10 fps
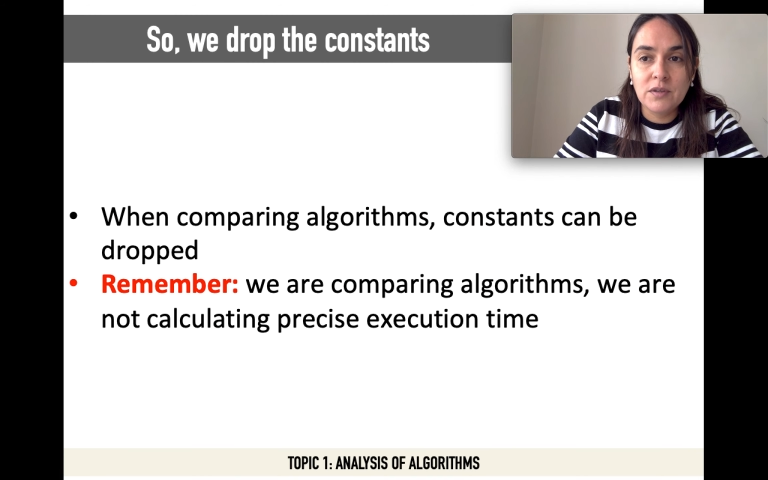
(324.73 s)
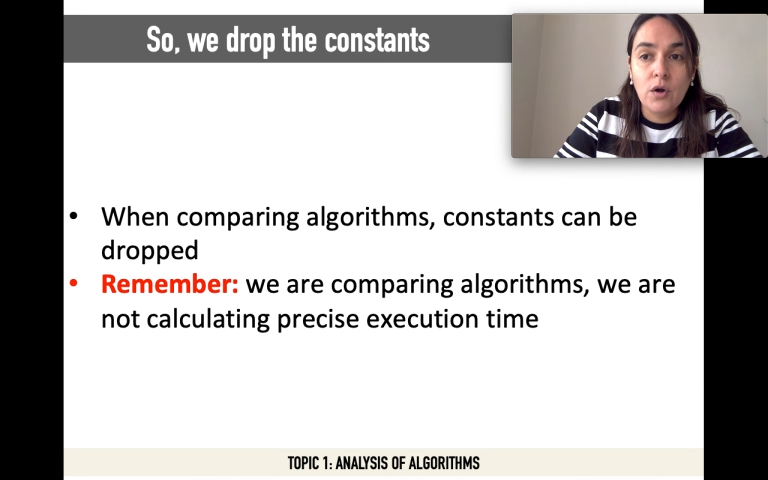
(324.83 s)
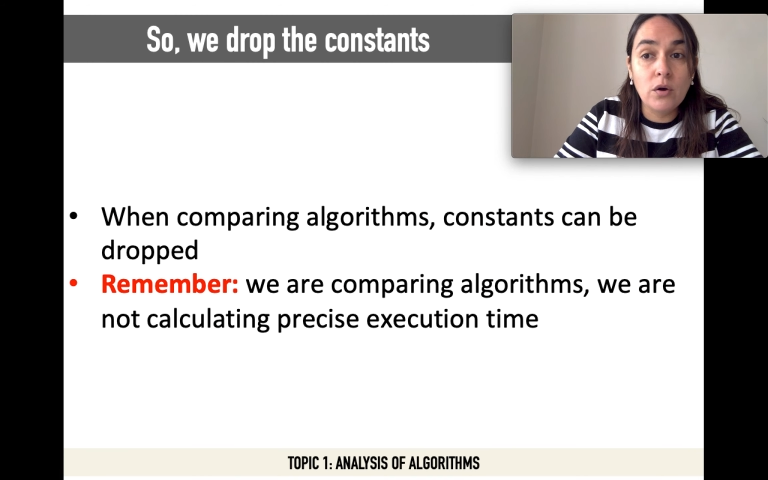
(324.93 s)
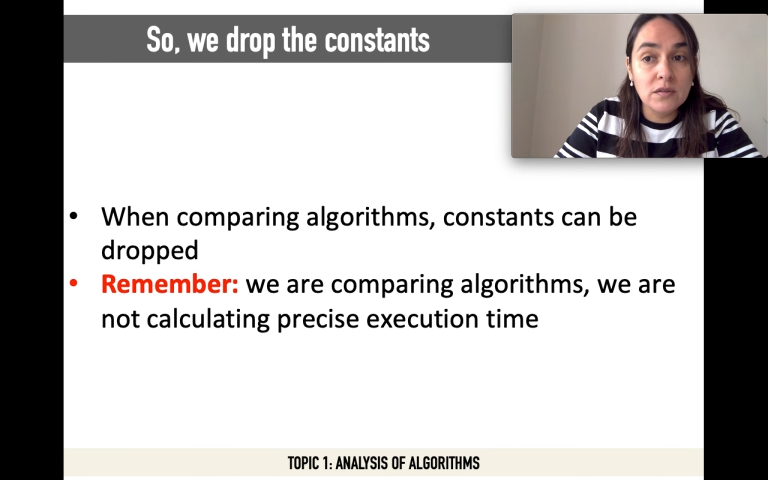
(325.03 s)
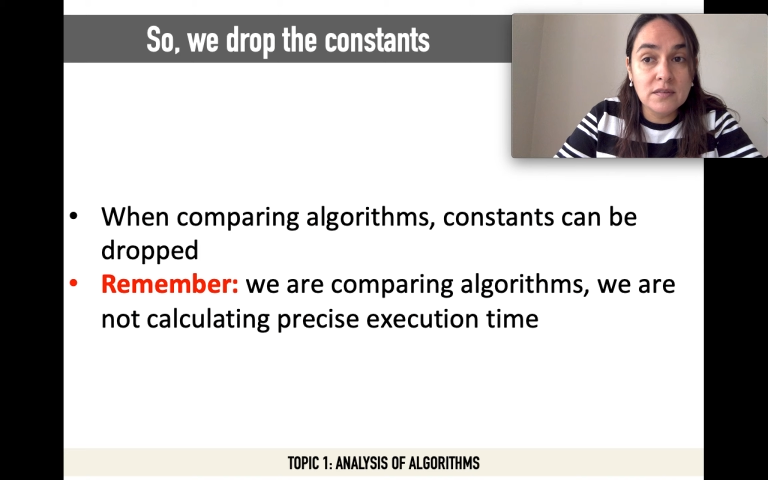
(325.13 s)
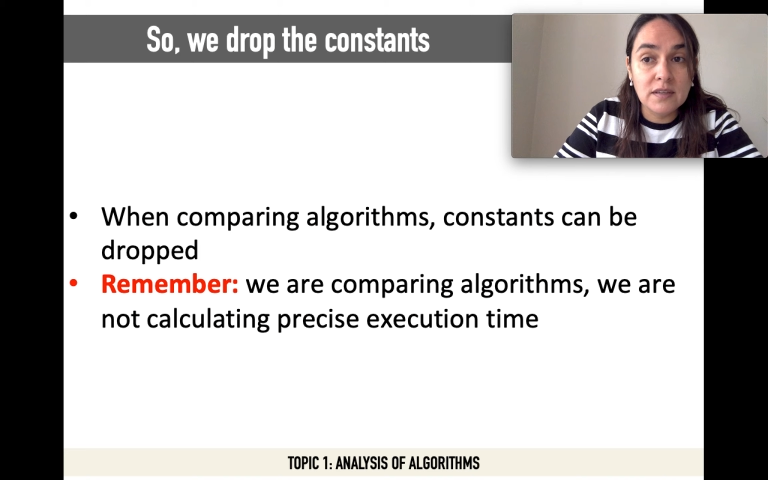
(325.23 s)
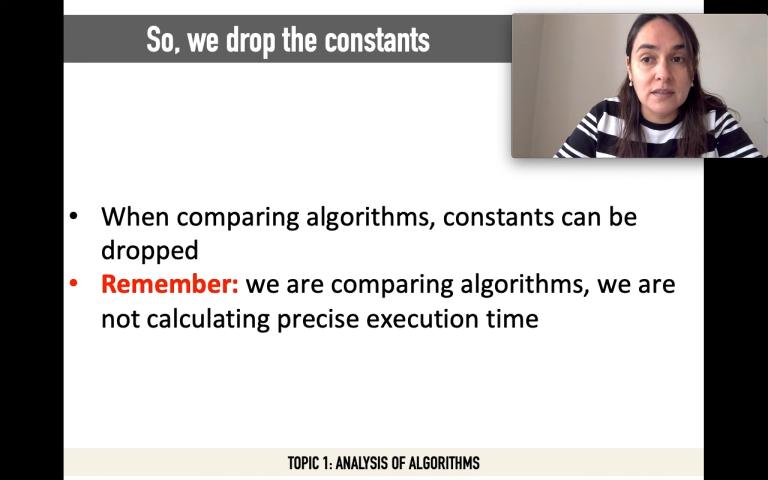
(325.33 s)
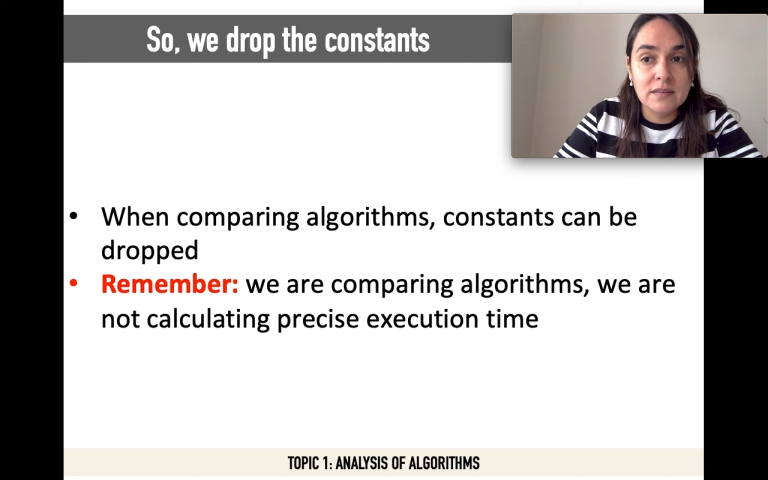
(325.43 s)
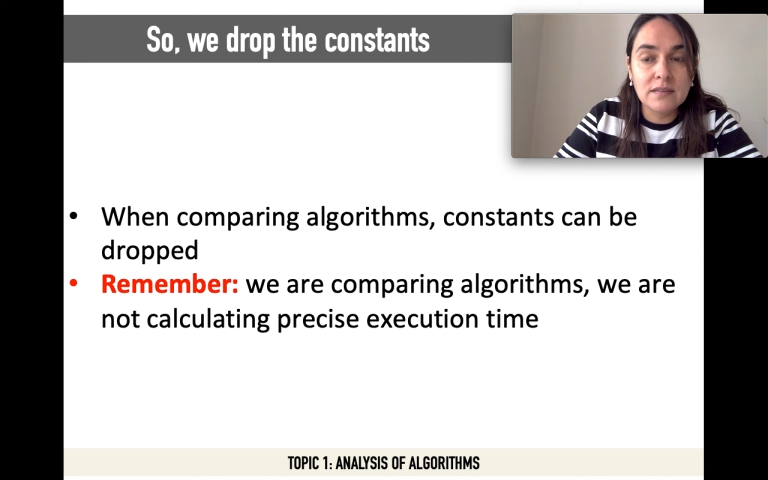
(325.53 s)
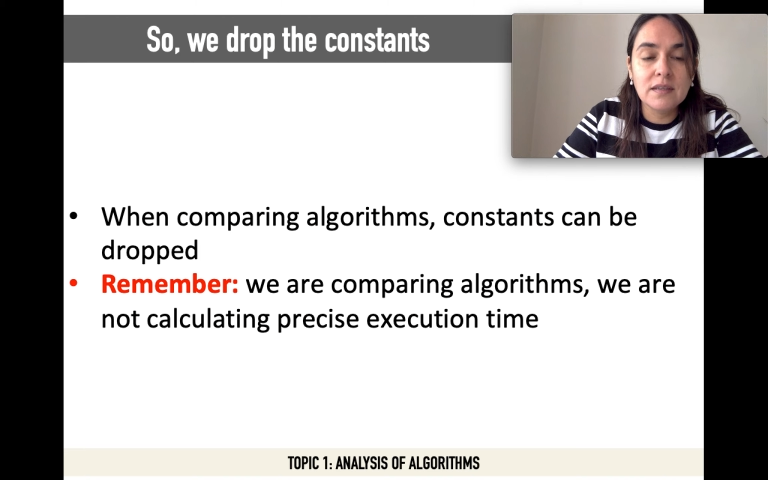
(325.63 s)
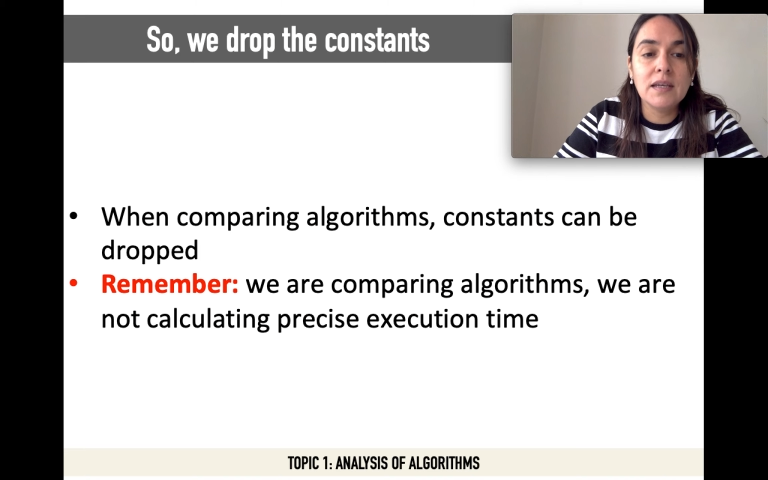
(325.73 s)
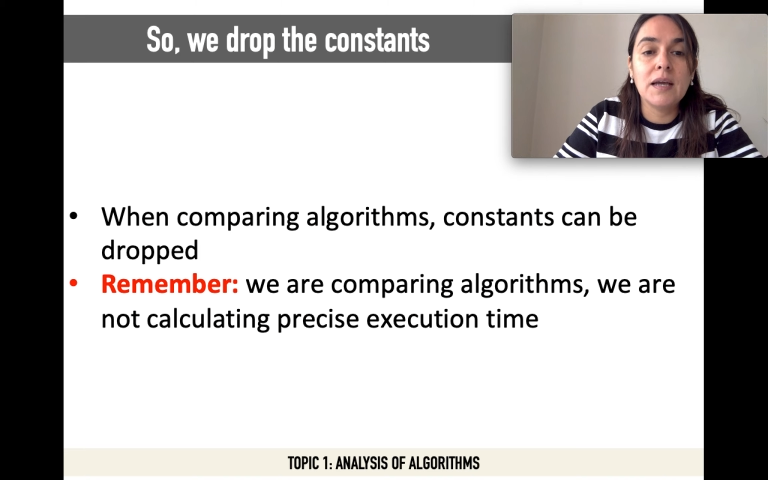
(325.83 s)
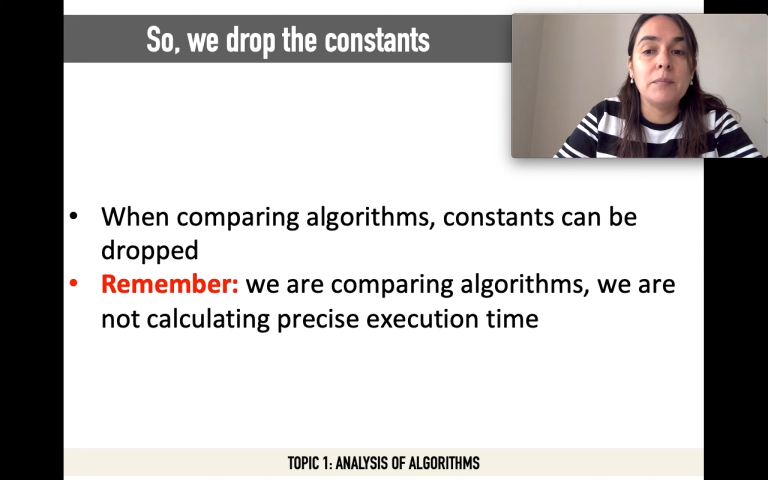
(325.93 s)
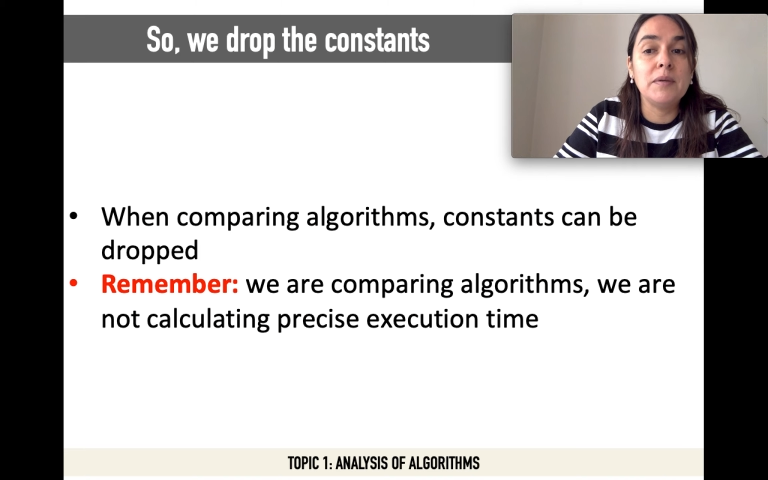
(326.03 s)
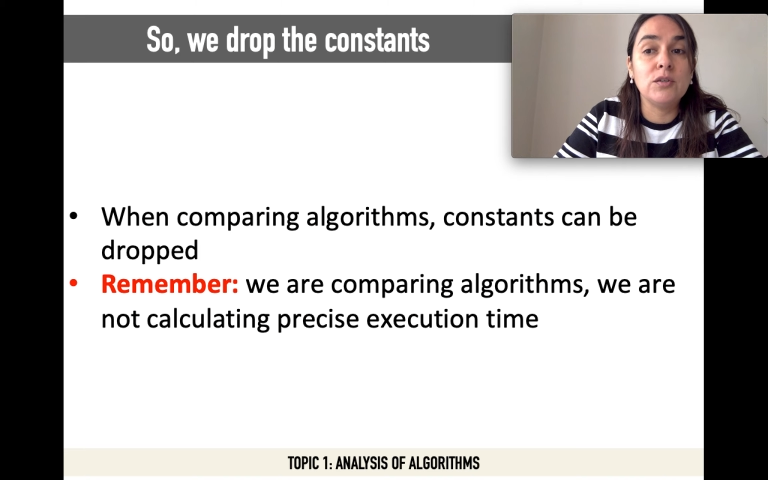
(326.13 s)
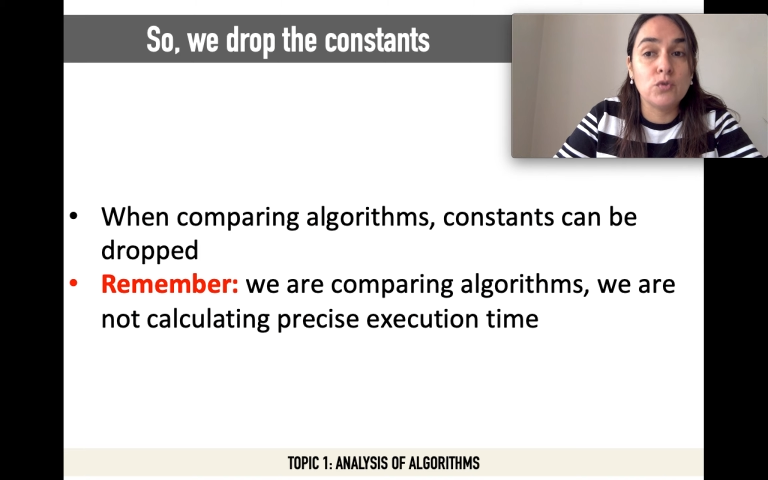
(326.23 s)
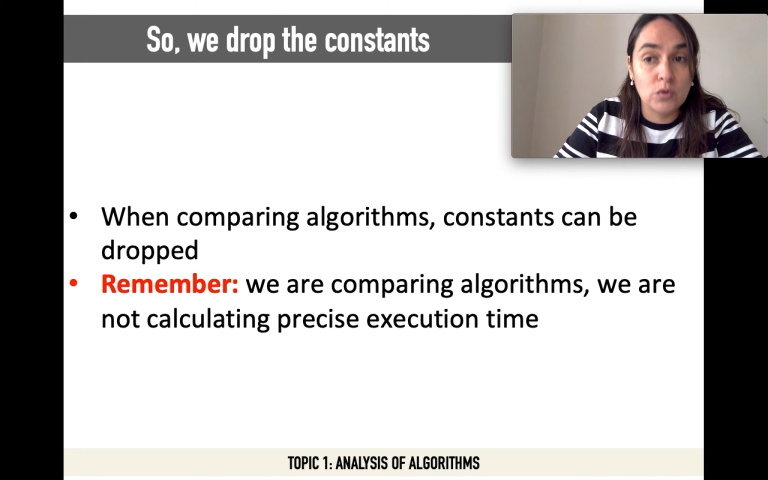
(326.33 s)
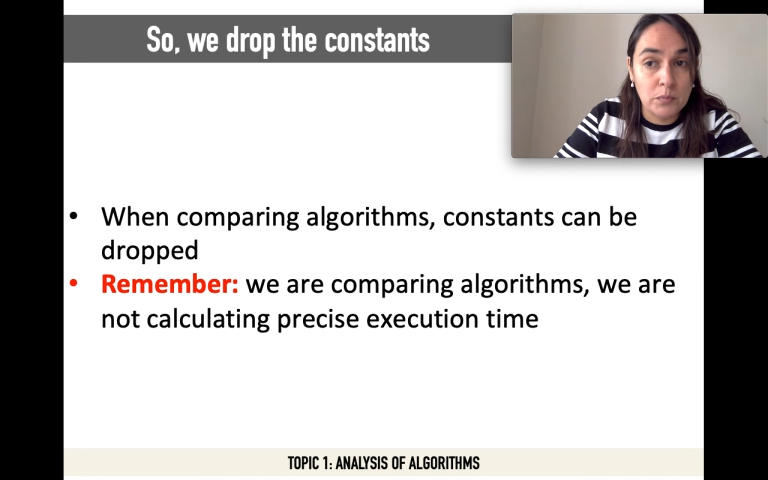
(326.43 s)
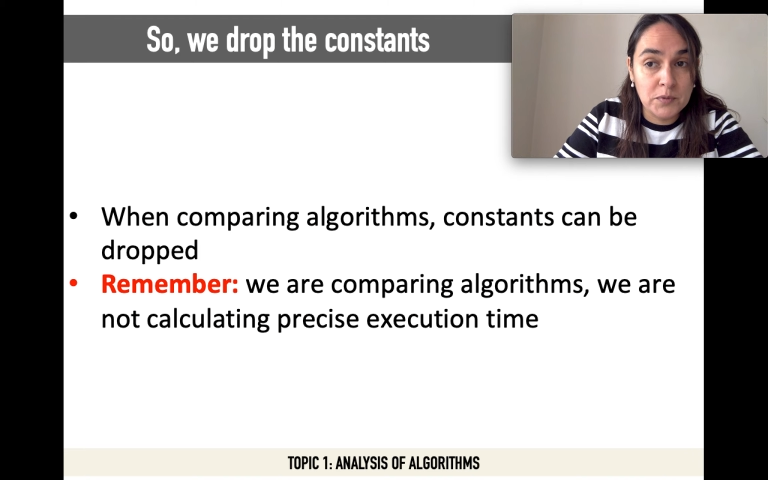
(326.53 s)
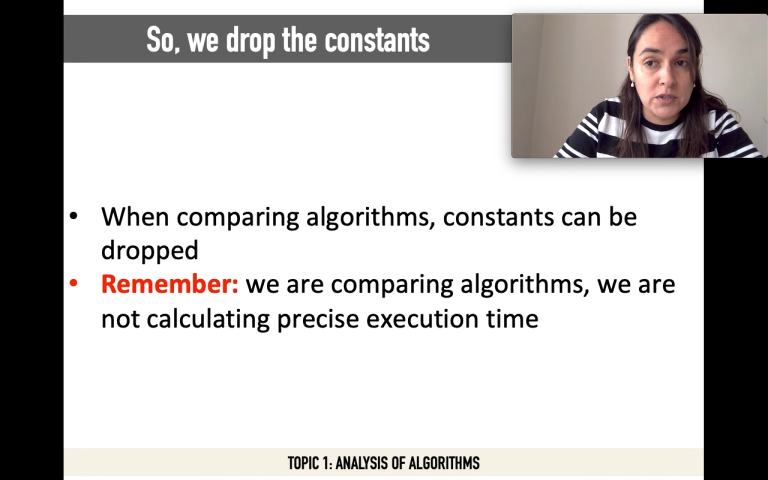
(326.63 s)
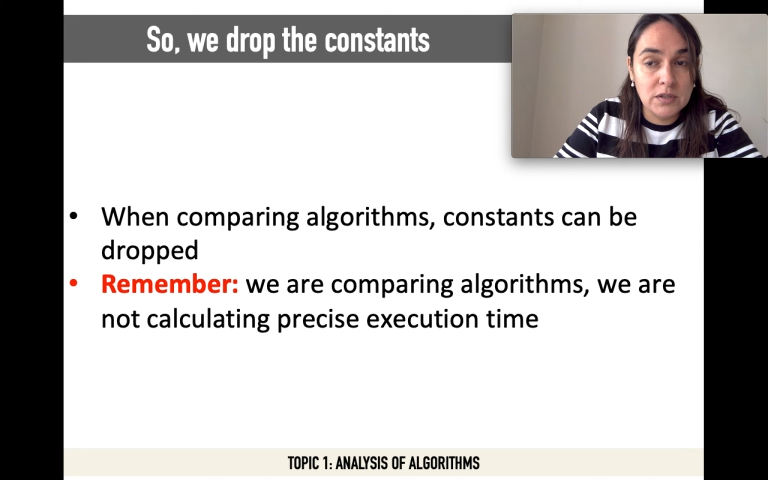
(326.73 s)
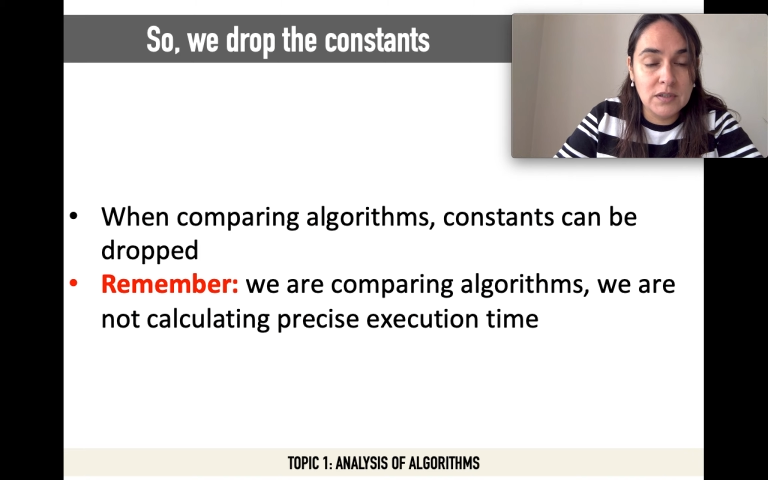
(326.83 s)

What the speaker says: constants can be dropped.